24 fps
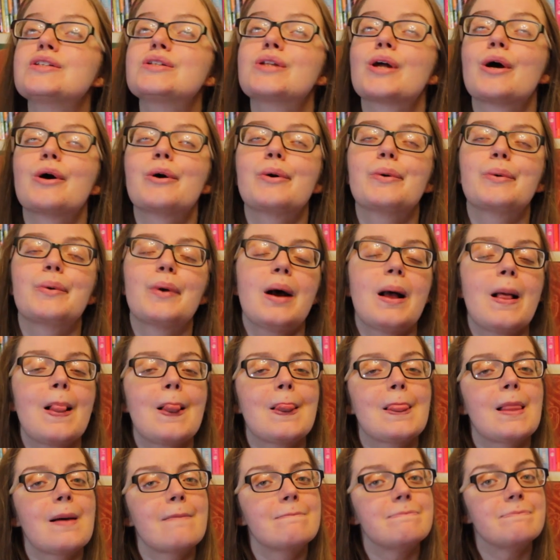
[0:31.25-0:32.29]
So
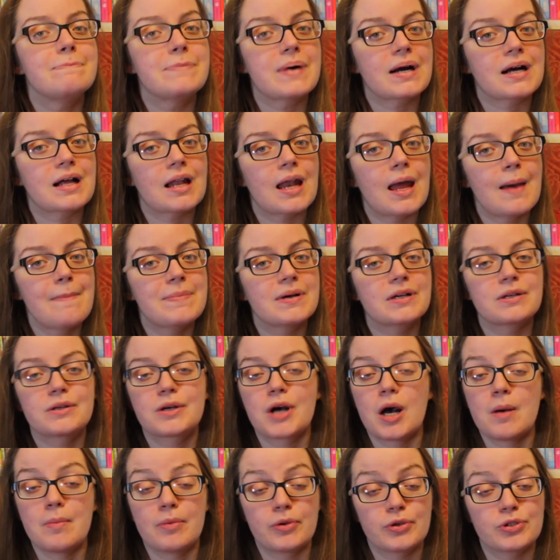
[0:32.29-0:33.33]
buckle up and
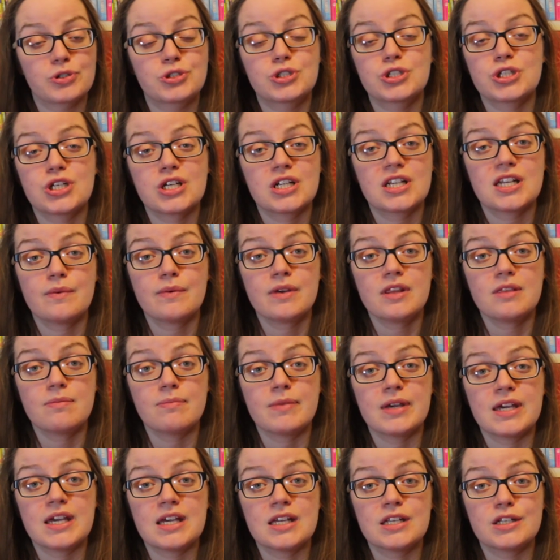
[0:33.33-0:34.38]
come on a journey with me